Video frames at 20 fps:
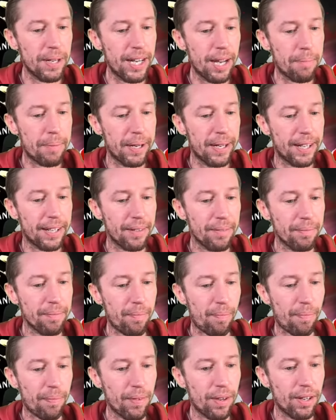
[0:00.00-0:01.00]
epic.
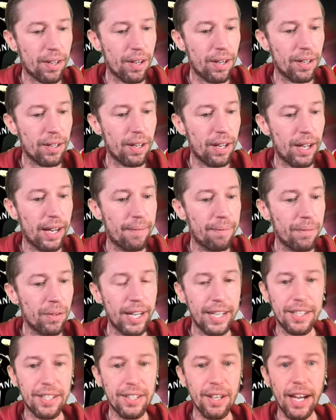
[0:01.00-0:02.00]
I can't lie.
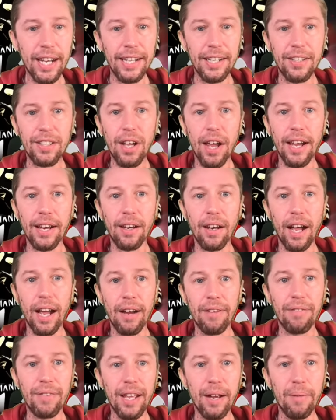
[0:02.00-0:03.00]
Wait, Saeed's going
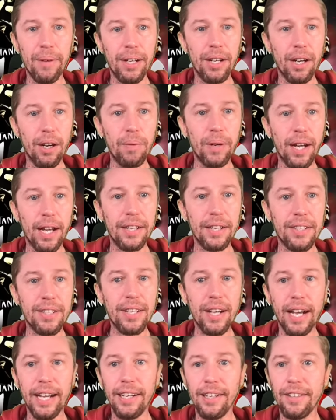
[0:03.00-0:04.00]
live. There we go. We're going
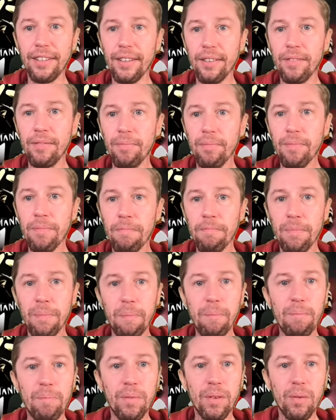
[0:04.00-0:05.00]
Saeed.
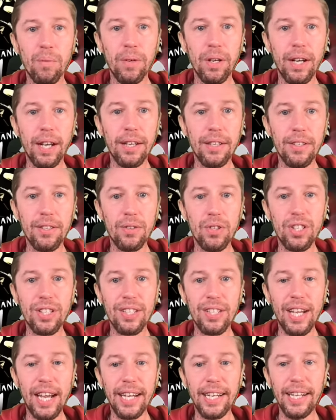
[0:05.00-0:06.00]
We're going to
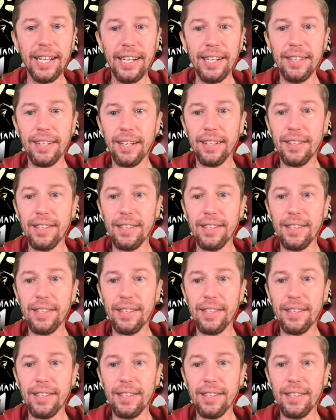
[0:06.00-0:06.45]
Saeed